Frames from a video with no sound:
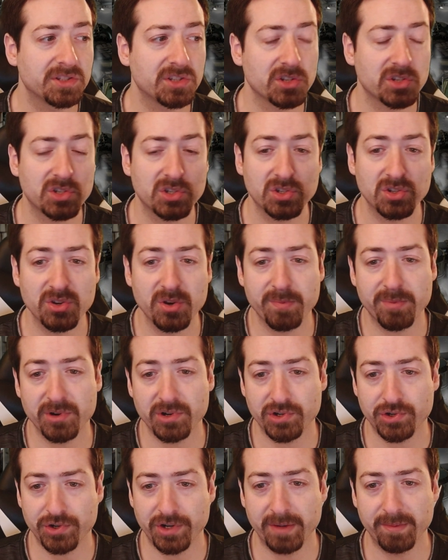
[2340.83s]
a super
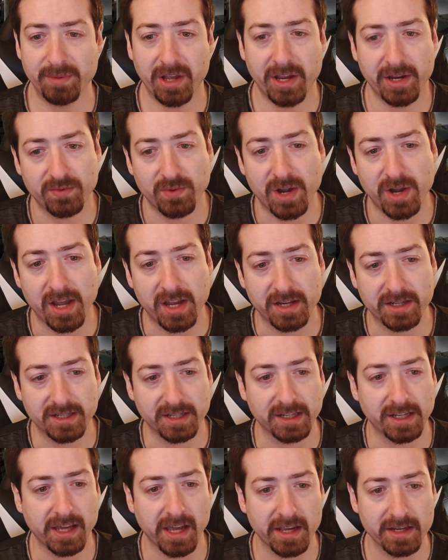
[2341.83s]
streamlined way to
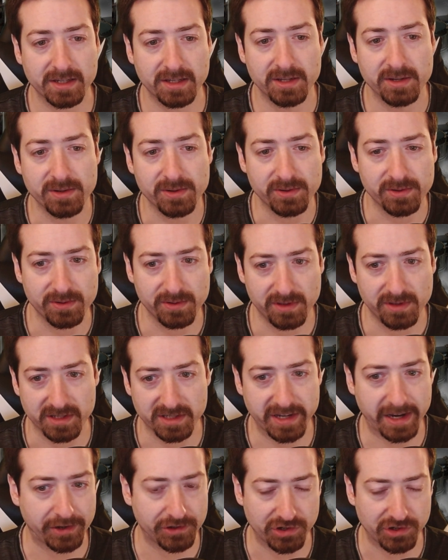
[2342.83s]
get to the
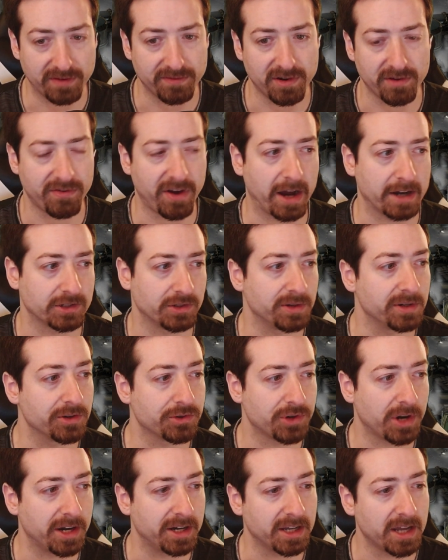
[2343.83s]
section of your factory you're
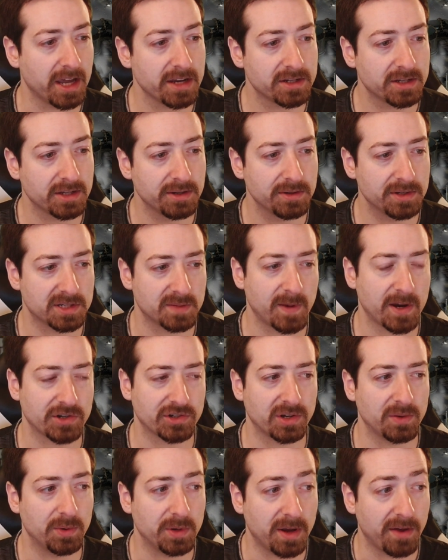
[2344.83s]
trying to get to,
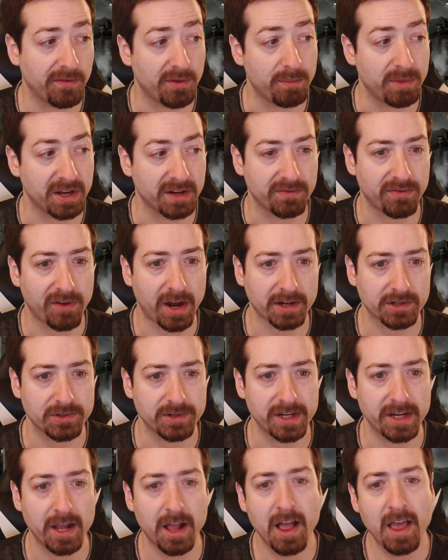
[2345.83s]
especially when you have a big
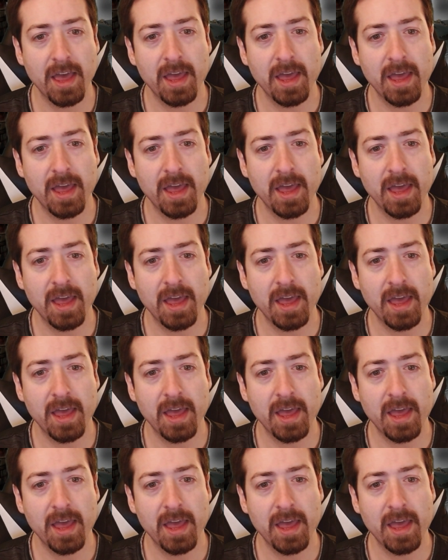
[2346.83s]
factory.